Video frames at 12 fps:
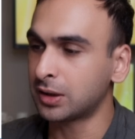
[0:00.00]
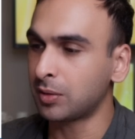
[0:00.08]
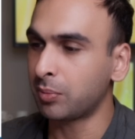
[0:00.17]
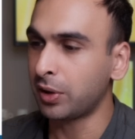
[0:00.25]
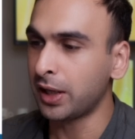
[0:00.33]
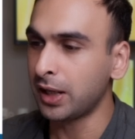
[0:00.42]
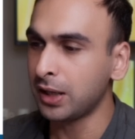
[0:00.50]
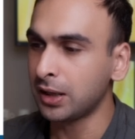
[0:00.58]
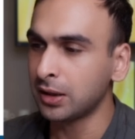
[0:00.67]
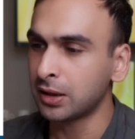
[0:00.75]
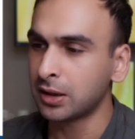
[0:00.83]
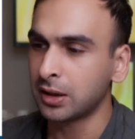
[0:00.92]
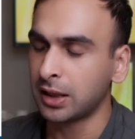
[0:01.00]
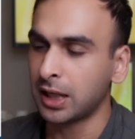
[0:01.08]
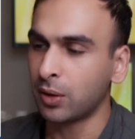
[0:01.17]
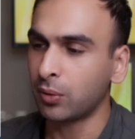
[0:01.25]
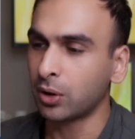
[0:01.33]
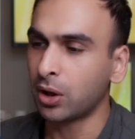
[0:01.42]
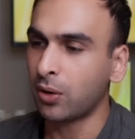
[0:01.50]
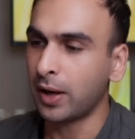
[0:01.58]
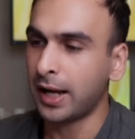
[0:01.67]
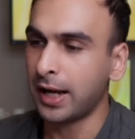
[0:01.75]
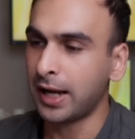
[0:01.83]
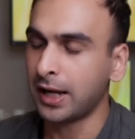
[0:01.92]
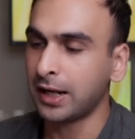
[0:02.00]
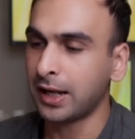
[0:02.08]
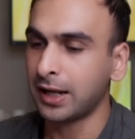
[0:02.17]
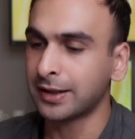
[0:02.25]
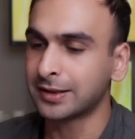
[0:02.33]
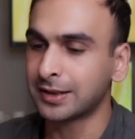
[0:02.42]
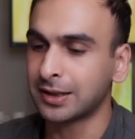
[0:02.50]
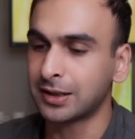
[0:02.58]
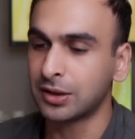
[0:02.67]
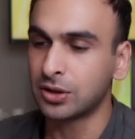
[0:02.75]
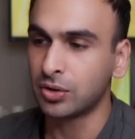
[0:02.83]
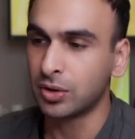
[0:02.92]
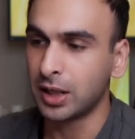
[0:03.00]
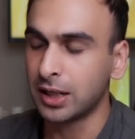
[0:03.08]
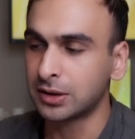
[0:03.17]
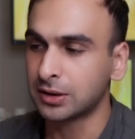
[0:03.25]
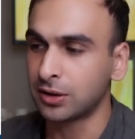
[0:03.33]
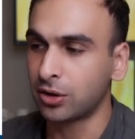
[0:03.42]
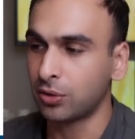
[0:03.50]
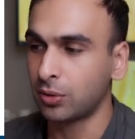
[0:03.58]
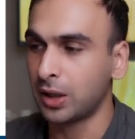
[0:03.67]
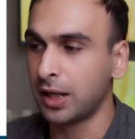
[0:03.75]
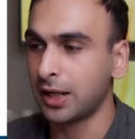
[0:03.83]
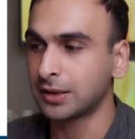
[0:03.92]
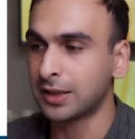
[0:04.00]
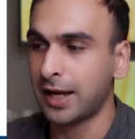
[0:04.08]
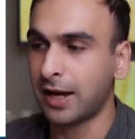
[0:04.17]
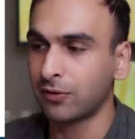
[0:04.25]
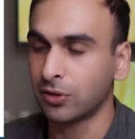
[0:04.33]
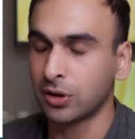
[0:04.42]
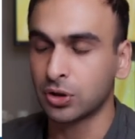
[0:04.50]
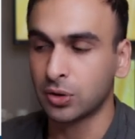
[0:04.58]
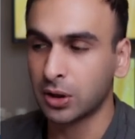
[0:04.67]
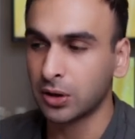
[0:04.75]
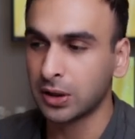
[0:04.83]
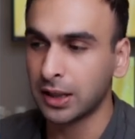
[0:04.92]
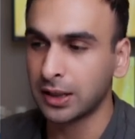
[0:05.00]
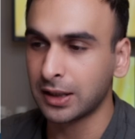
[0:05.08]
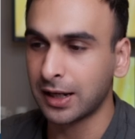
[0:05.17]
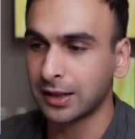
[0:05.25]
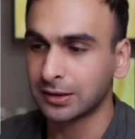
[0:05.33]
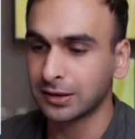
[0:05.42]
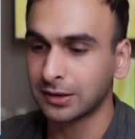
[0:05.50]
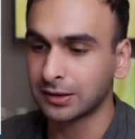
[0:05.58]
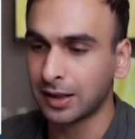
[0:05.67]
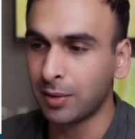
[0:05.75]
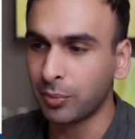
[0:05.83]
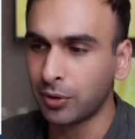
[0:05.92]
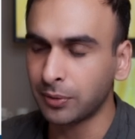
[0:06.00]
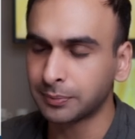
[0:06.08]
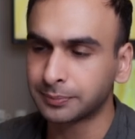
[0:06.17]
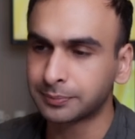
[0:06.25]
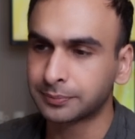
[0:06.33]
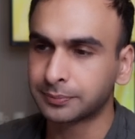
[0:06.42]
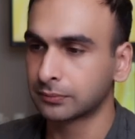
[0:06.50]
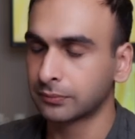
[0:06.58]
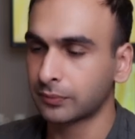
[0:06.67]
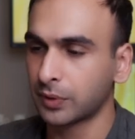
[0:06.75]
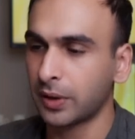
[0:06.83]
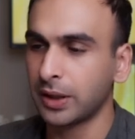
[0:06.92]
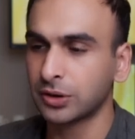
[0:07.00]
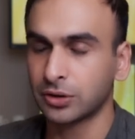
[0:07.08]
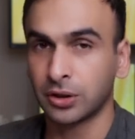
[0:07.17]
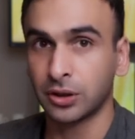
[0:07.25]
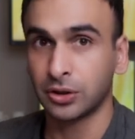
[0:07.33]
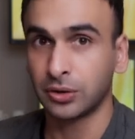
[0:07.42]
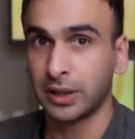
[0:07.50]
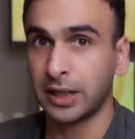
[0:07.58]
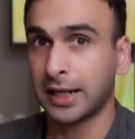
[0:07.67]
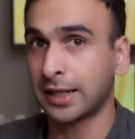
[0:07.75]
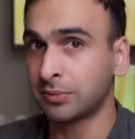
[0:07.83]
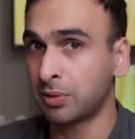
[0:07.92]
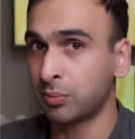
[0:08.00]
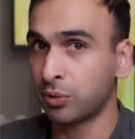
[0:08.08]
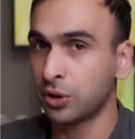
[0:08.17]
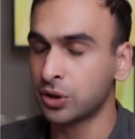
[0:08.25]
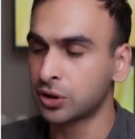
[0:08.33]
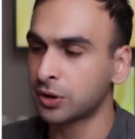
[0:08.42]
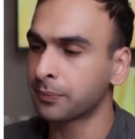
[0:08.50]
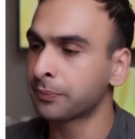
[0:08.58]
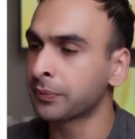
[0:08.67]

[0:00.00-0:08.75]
in planning, it will go ahead and set the due date to 3 days after the trigger date as an example. All right, so our due date has been pushed.